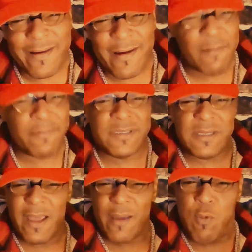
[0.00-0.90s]
I was
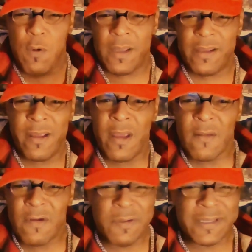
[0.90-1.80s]
like, what,
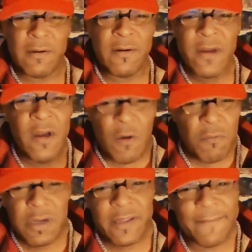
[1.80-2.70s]
what
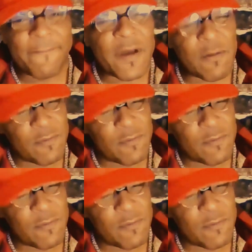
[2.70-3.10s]
the fuck